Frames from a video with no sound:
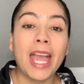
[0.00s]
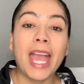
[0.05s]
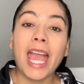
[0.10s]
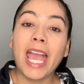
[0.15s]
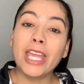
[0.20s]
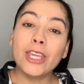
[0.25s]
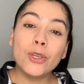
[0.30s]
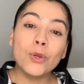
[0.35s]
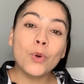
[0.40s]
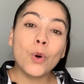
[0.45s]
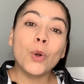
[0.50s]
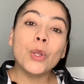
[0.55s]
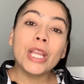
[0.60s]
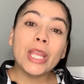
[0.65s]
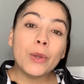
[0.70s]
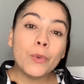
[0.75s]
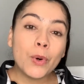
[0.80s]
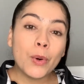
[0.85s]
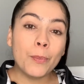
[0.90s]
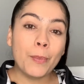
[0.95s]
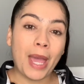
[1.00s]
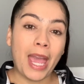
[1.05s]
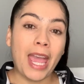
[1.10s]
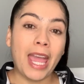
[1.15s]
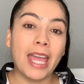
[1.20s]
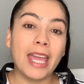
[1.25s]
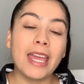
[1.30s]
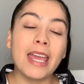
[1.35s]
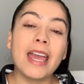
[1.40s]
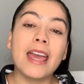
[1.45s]
And you only will
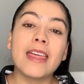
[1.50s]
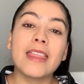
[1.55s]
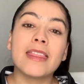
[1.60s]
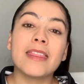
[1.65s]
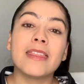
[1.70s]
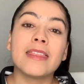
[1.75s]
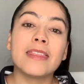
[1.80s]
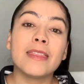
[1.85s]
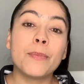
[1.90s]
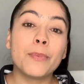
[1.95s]
pay the